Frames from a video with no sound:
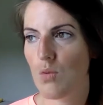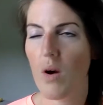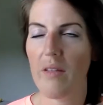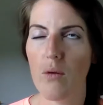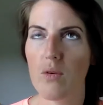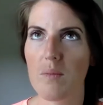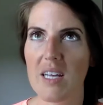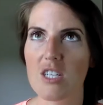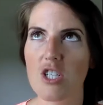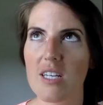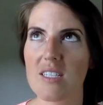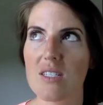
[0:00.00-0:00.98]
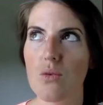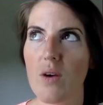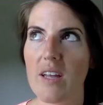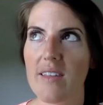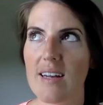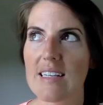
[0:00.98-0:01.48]
that would be a chance to
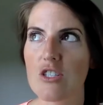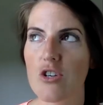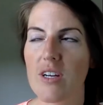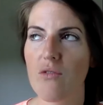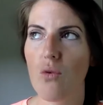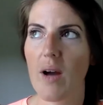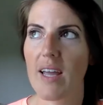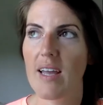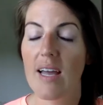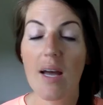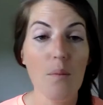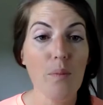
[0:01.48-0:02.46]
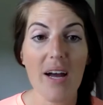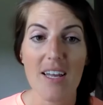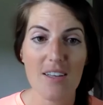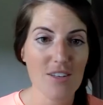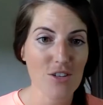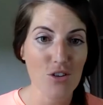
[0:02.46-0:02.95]
win. That is your giveaway, but
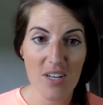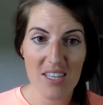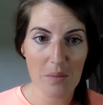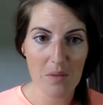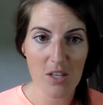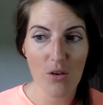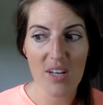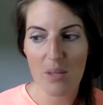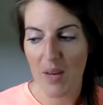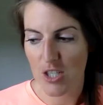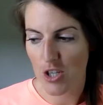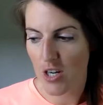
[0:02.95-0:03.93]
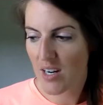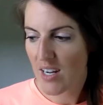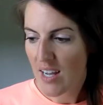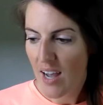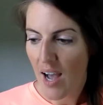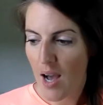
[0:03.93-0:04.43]
you get the picture.
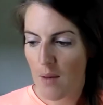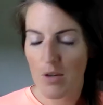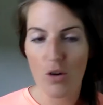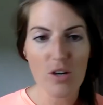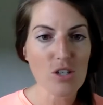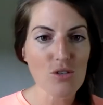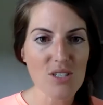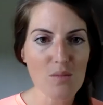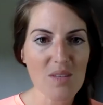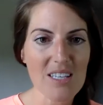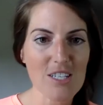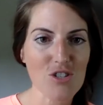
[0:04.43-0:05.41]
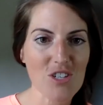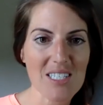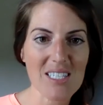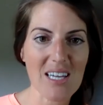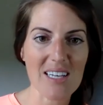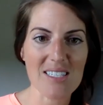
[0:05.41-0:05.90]
You could do something that's
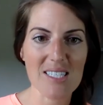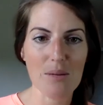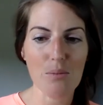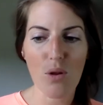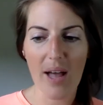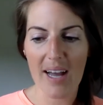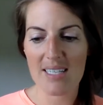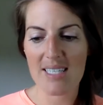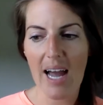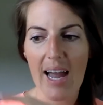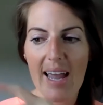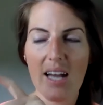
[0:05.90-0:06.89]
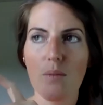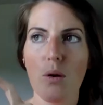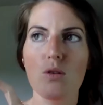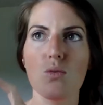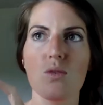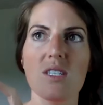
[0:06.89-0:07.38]
just as simple as, I had a
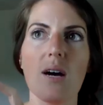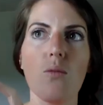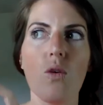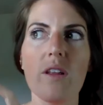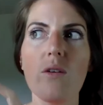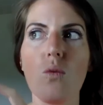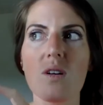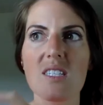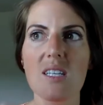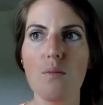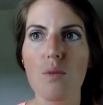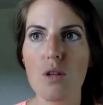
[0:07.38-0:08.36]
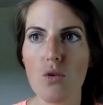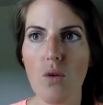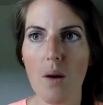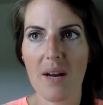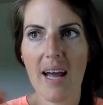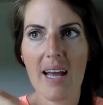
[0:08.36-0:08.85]
post one time, one of the ones that blew
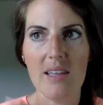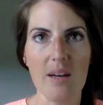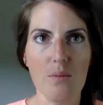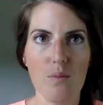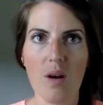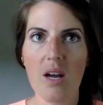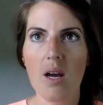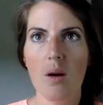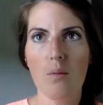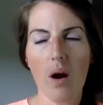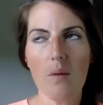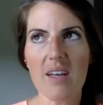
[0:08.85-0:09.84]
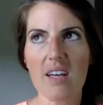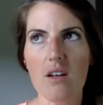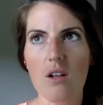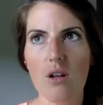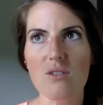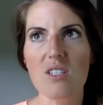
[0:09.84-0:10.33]
up, and I had like probably
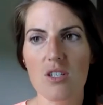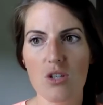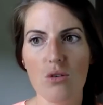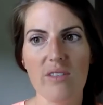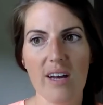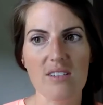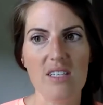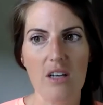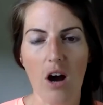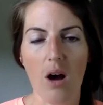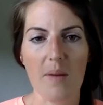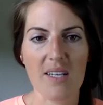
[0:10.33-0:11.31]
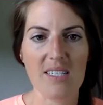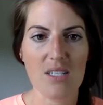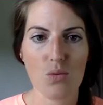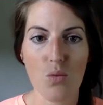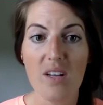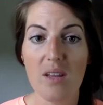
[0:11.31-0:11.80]
close to 2,000 comments.
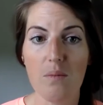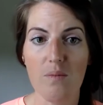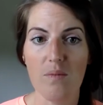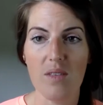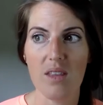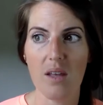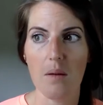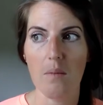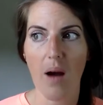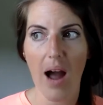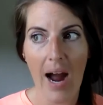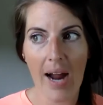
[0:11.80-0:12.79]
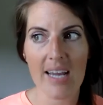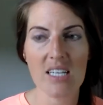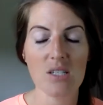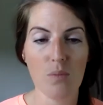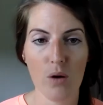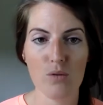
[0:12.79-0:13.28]
It's one of the
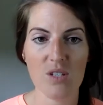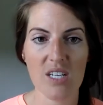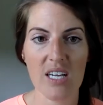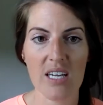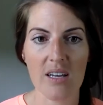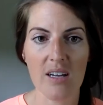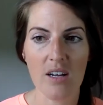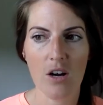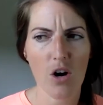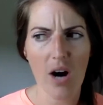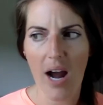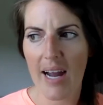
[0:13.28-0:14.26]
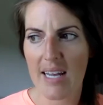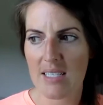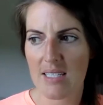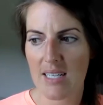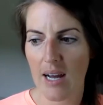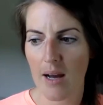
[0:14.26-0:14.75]
highest posting or highest